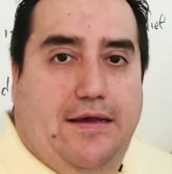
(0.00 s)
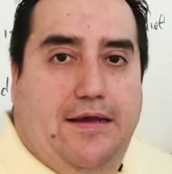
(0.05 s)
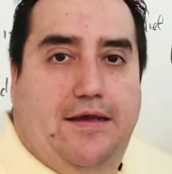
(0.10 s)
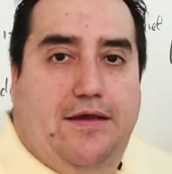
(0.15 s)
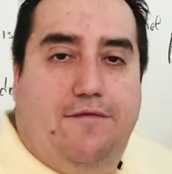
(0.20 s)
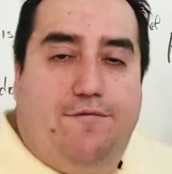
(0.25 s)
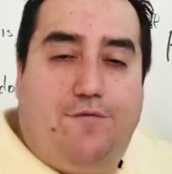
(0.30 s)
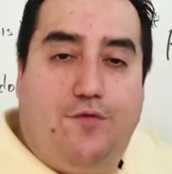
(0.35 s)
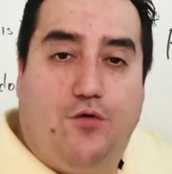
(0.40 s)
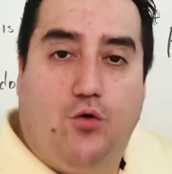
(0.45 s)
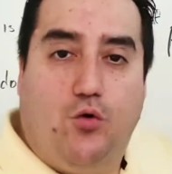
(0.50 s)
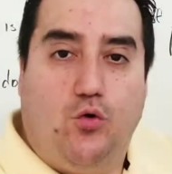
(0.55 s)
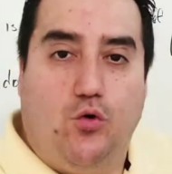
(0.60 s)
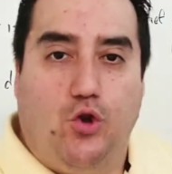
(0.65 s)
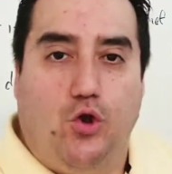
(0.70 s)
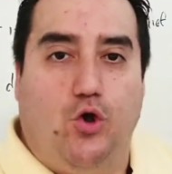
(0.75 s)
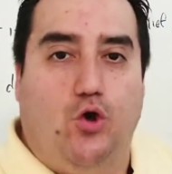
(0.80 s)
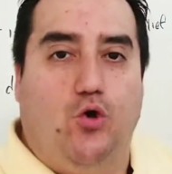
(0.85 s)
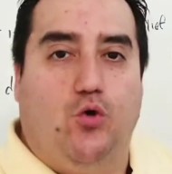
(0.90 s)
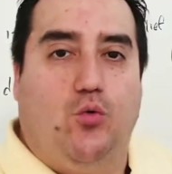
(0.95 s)
If you
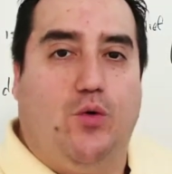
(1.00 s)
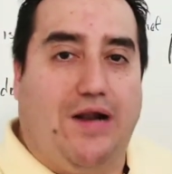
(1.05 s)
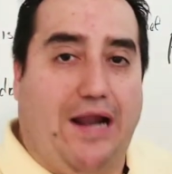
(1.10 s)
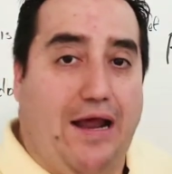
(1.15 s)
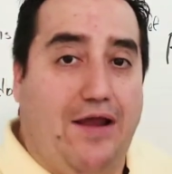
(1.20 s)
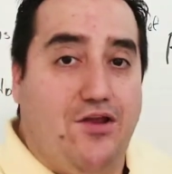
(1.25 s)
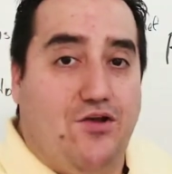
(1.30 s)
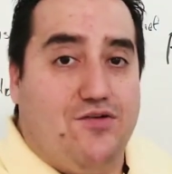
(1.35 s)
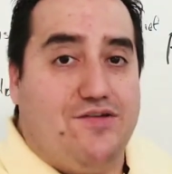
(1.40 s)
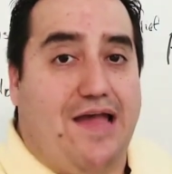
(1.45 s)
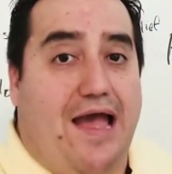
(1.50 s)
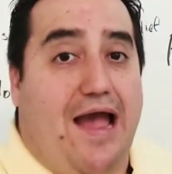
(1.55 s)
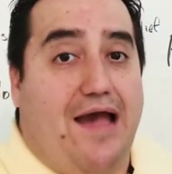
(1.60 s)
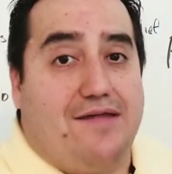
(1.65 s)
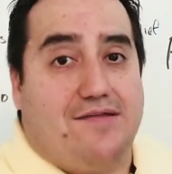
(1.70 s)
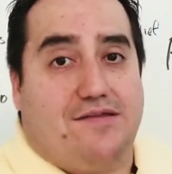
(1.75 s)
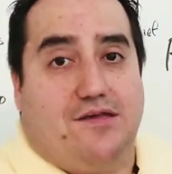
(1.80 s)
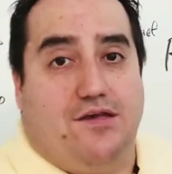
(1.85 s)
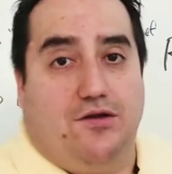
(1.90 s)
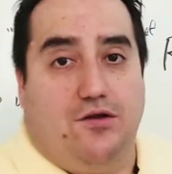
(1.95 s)
do what I just
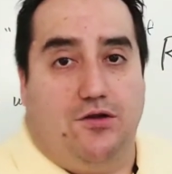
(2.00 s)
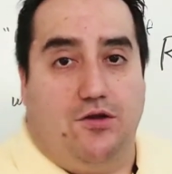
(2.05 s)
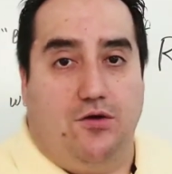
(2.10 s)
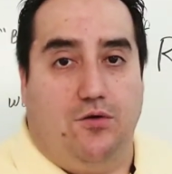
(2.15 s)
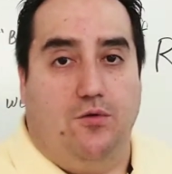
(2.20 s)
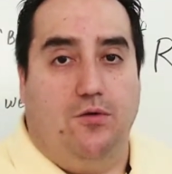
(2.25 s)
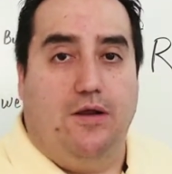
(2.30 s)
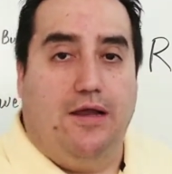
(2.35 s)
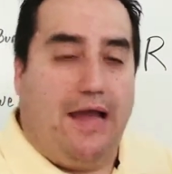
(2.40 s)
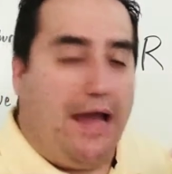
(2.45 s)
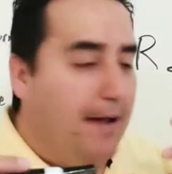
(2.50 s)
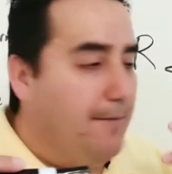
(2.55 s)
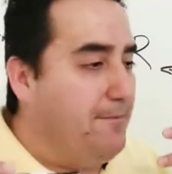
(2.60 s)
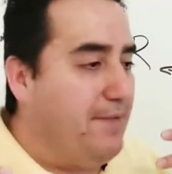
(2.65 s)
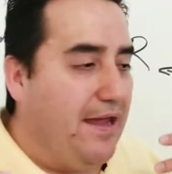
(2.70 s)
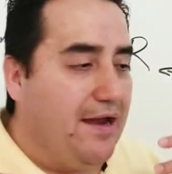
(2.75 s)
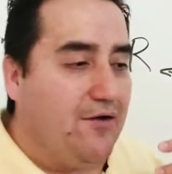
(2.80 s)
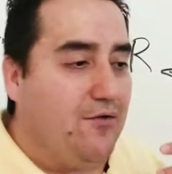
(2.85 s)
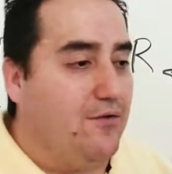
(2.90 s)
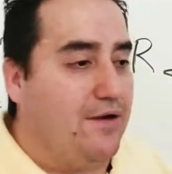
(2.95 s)
asked you to do.
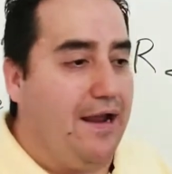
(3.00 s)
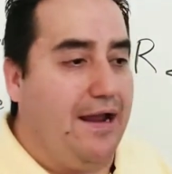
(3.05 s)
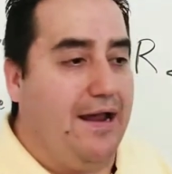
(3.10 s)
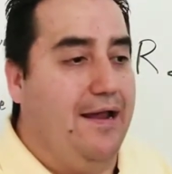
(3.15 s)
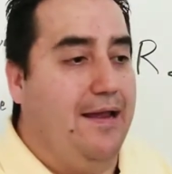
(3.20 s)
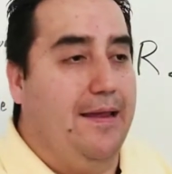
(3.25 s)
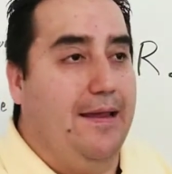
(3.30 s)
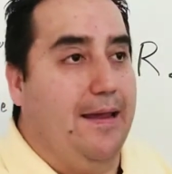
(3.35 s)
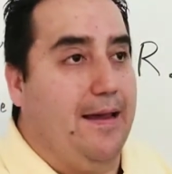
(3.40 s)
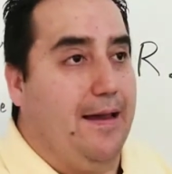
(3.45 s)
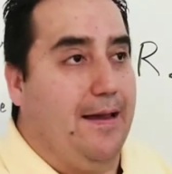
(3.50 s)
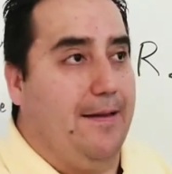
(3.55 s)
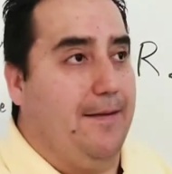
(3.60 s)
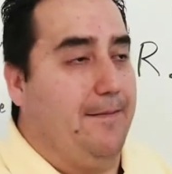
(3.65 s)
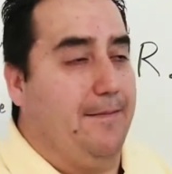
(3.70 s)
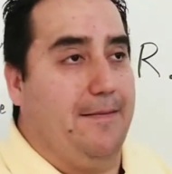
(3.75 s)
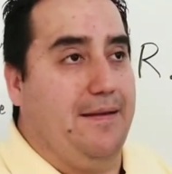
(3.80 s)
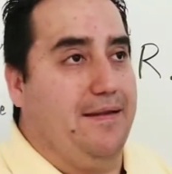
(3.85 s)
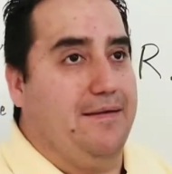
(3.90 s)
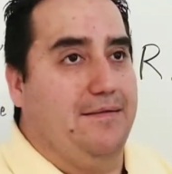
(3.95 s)

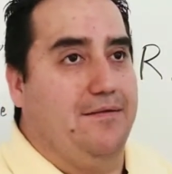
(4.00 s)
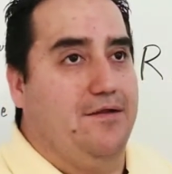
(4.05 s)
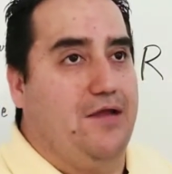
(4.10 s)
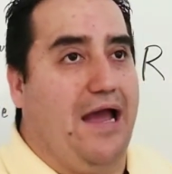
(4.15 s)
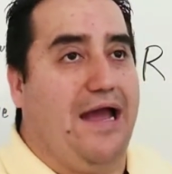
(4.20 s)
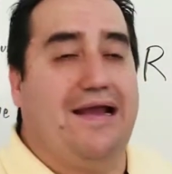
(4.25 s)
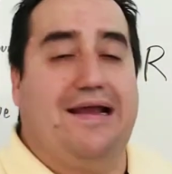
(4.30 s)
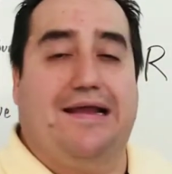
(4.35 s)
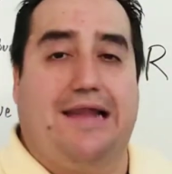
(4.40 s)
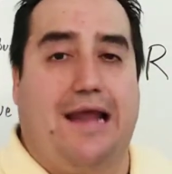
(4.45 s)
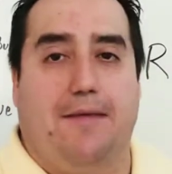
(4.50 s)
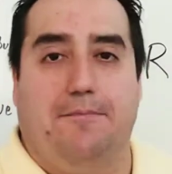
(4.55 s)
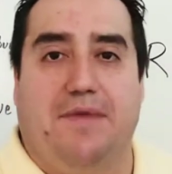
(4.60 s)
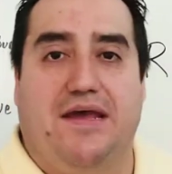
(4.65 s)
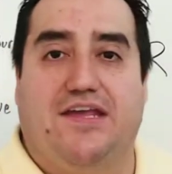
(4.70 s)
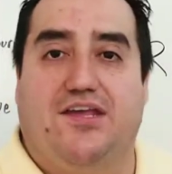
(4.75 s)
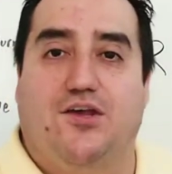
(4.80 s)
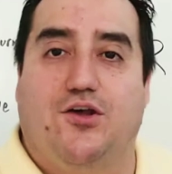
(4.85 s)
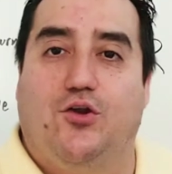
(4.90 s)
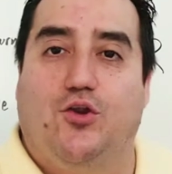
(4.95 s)
I cannot
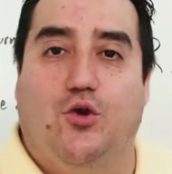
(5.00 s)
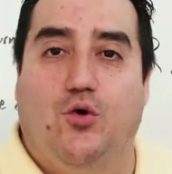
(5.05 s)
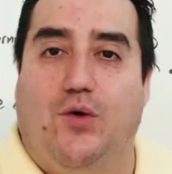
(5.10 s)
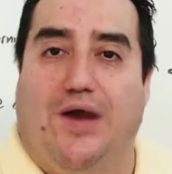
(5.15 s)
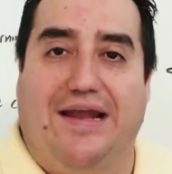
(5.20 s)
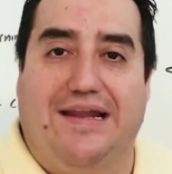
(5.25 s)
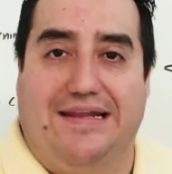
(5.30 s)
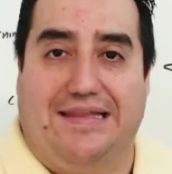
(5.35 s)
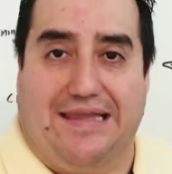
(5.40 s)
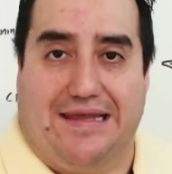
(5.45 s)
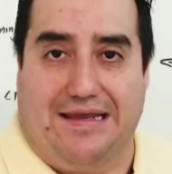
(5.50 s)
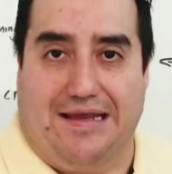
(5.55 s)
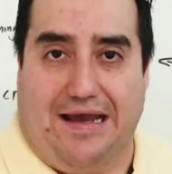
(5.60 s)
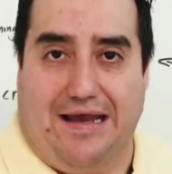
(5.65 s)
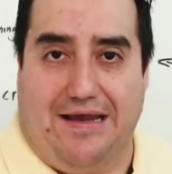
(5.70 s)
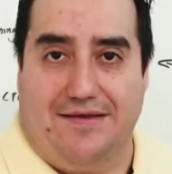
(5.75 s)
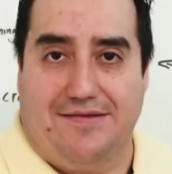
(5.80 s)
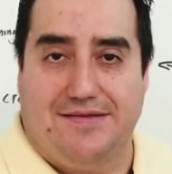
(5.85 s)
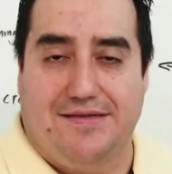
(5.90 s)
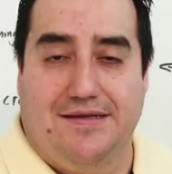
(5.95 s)
make you do anything,
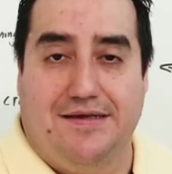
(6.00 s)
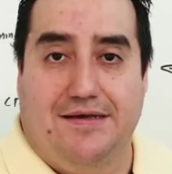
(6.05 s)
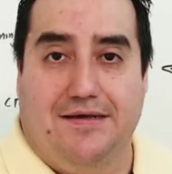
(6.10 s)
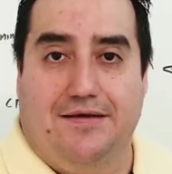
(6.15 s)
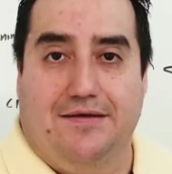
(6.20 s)
guys.